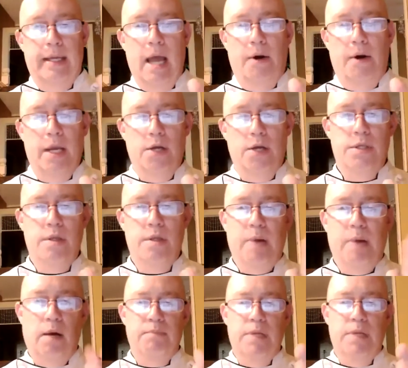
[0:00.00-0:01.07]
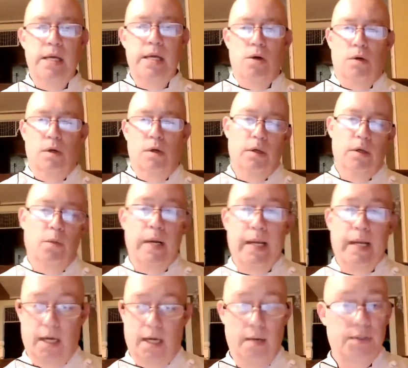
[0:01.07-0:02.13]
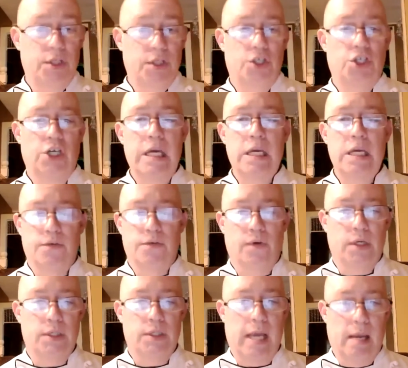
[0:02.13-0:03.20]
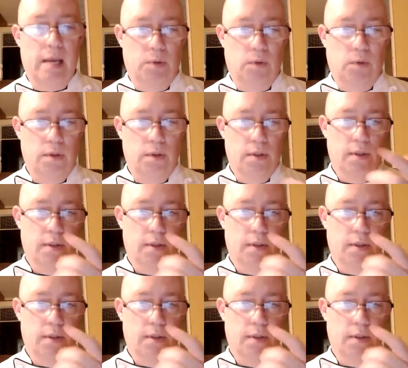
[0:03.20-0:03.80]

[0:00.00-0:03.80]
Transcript: Now, here's the bum deal. When it comes to cheese, for example,